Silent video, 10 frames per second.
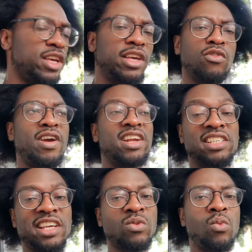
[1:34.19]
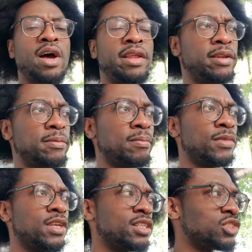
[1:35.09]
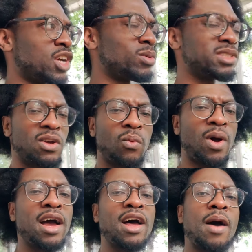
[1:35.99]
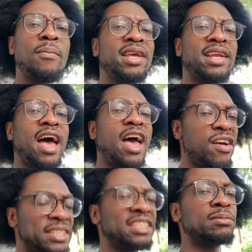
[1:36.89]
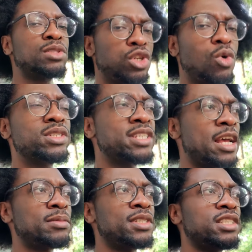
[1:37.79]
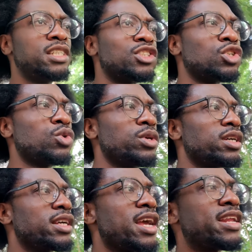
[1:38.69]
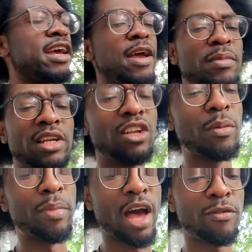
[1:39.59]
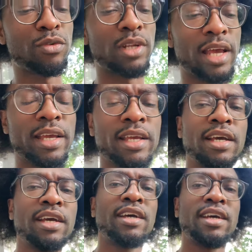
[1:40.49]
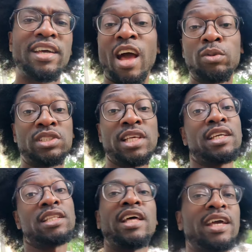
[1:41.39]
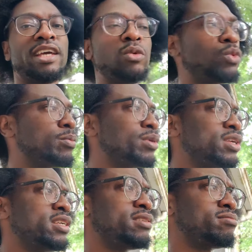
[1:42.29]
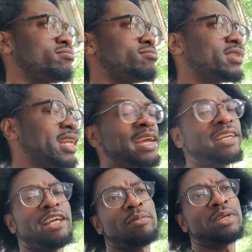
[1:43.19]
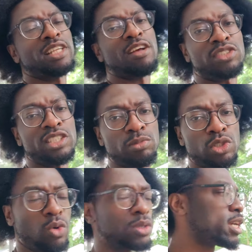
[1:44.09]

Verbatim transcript: he, he ran a 10-1. So I was like, wow. I mean, I have seen some slower times this year, so it kind of had me a little baffled. Like, and I was thinking that it would be like that because I've seen some story